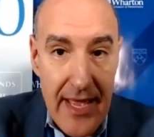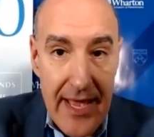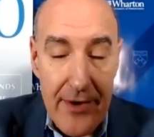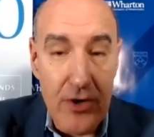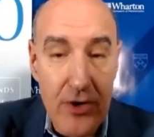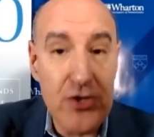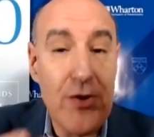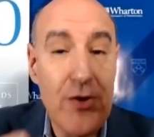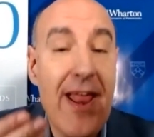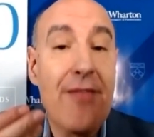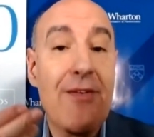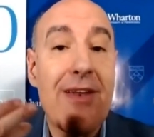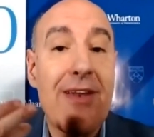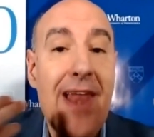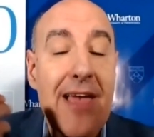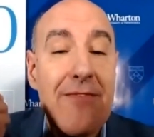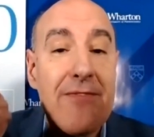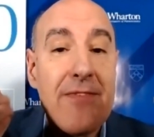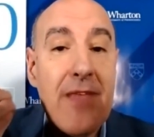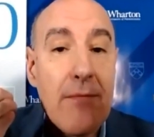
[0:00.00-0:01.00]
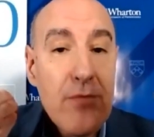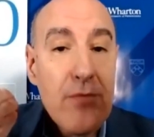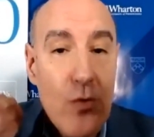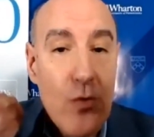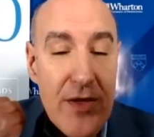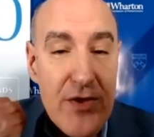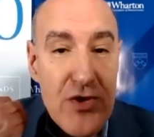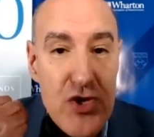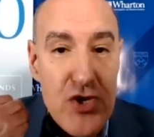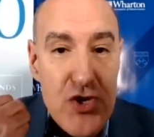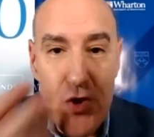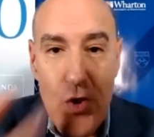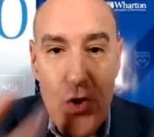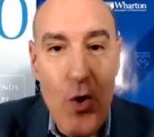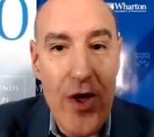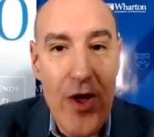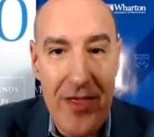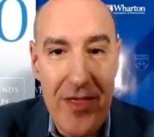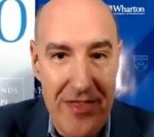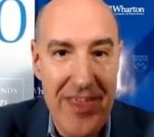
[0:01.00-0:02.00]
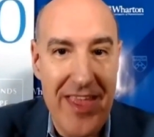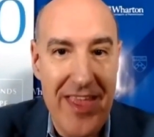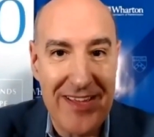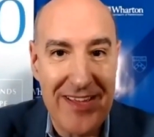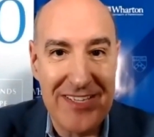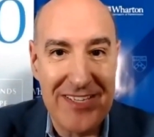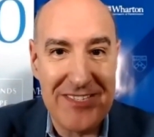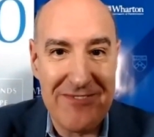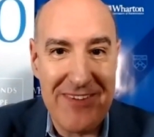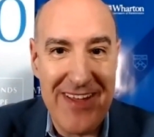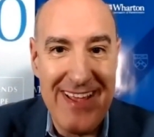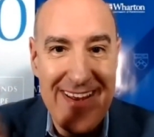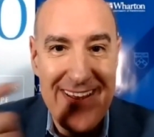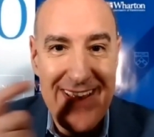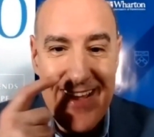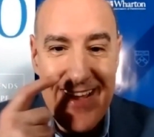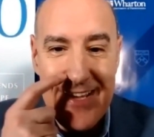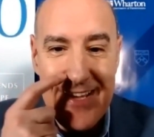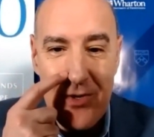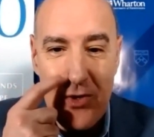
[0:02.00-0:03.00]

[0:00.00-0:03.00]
and also another lifetime to enjoy things, right?